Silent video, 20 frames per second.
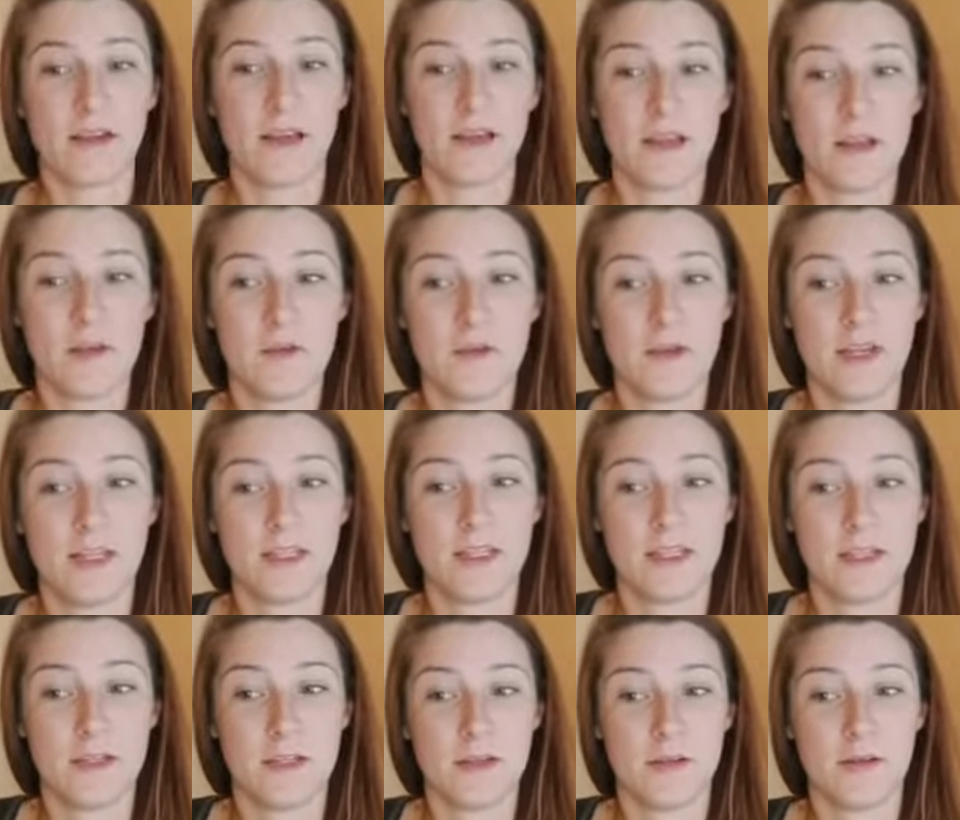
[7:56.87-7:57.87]
You need
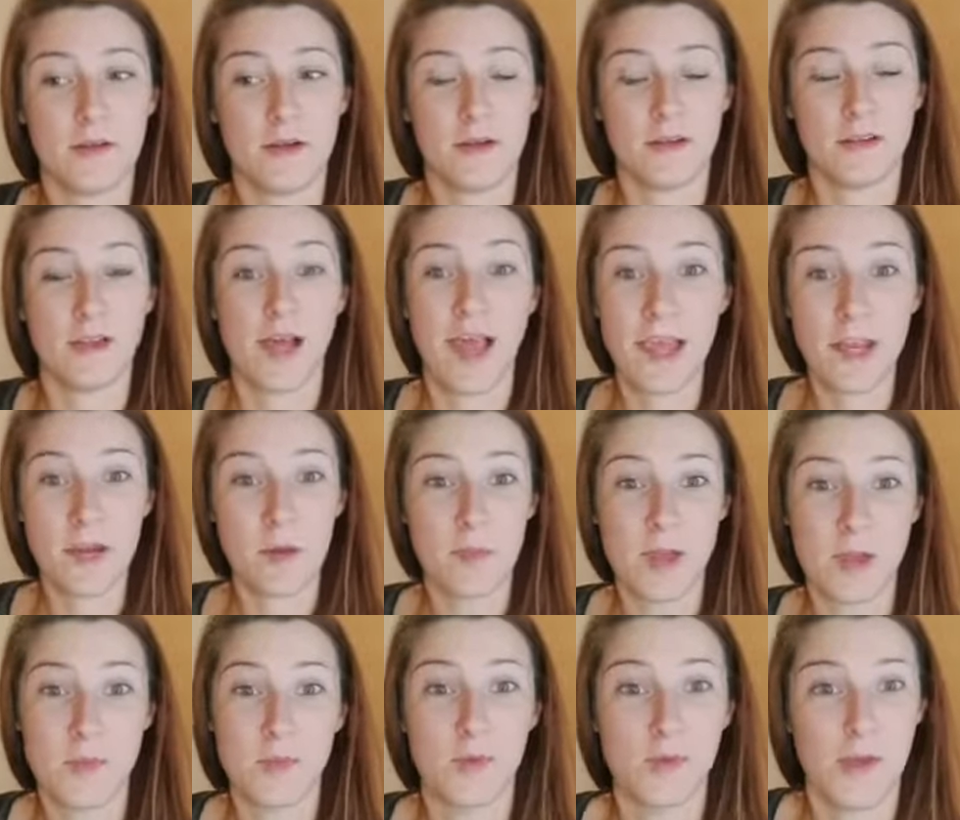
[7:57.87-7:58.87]
to let your
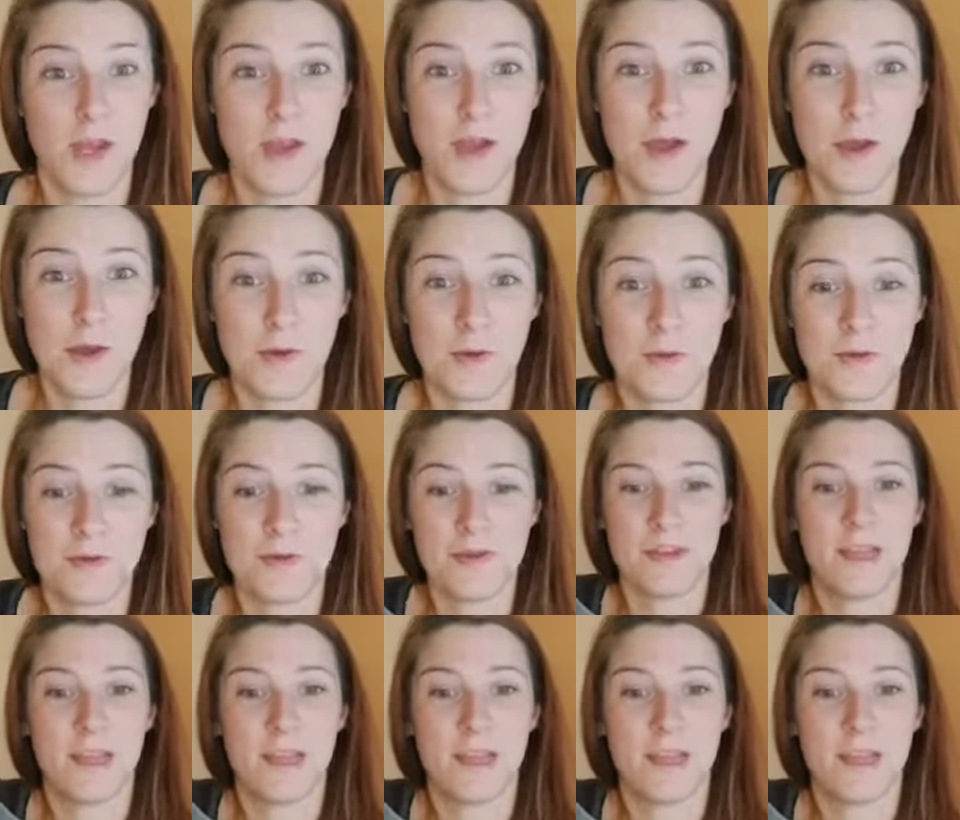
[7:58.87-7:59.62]
people know